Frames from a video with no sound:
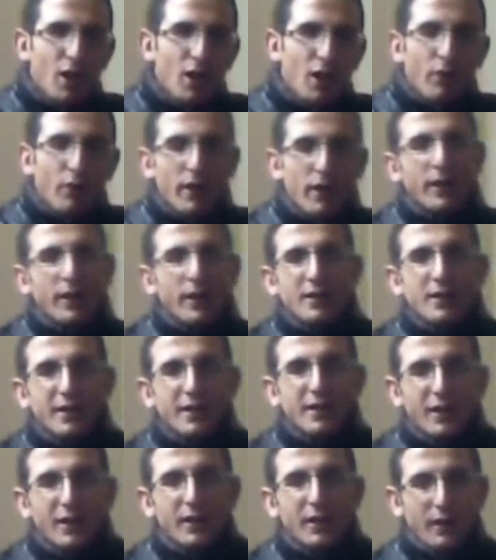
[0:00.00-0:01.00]

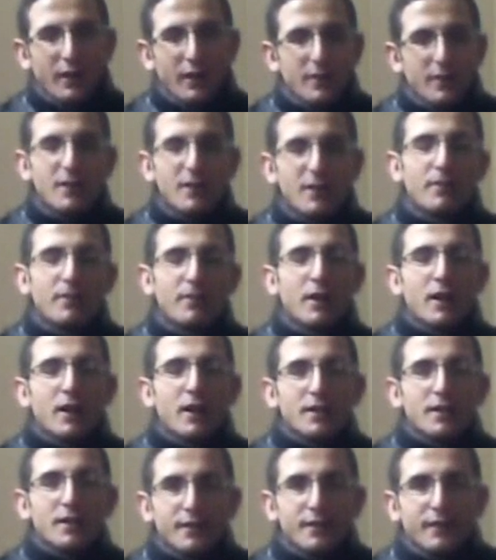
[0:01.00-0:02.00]
that
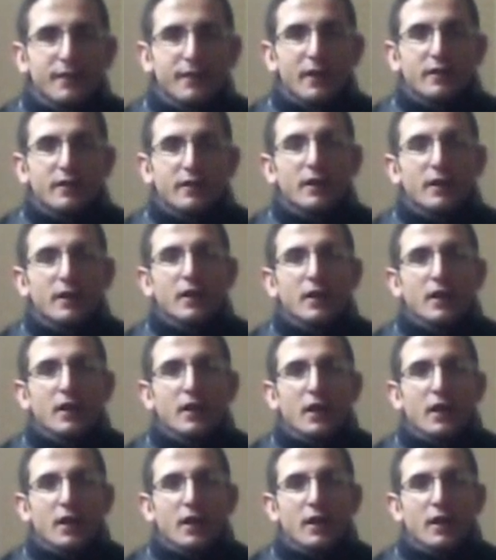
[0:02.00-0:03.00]
any
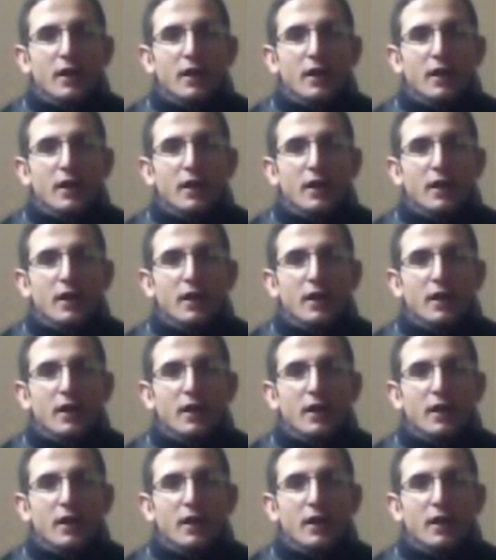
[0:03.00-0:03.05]
axis